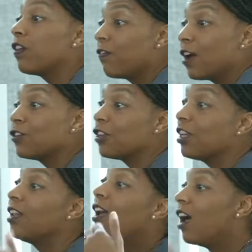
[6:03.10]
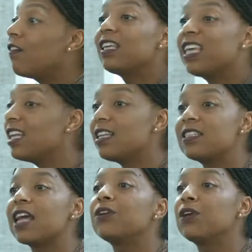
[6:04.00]
the function of the kidneys
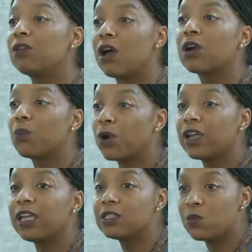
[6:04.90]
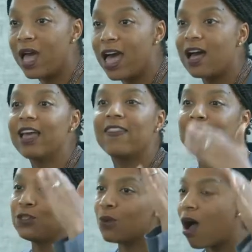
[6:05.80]
that are no longer working as well, and they
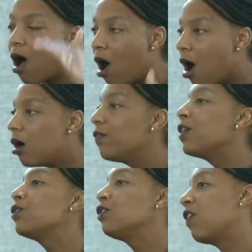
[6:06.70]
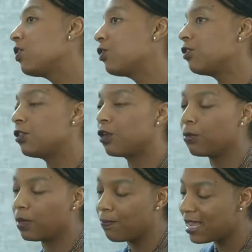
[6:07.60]
do all of those functions in
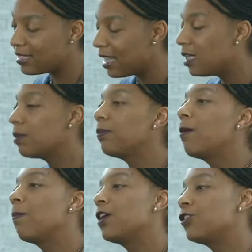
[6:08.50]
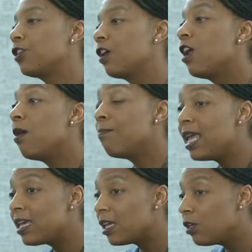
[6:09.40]
terms of maintaining the blood pressure,
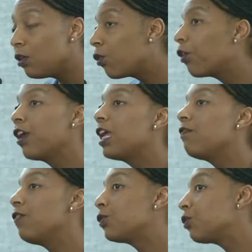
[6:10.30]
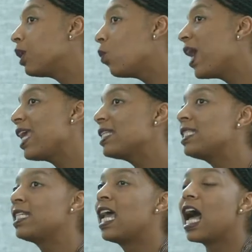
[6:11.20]
making urine, filtering
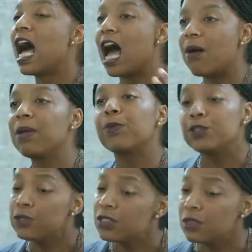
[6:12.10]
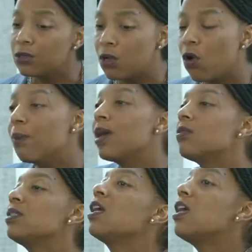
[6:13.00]
waste, um, and producing those
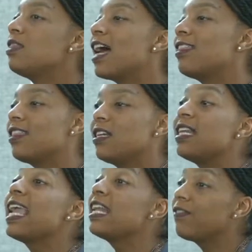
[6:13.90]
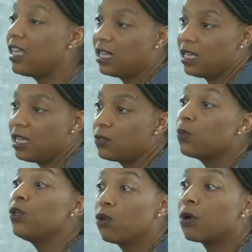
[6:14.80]
hormones that the native kidneys
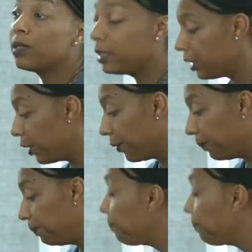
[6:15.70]
would normally do.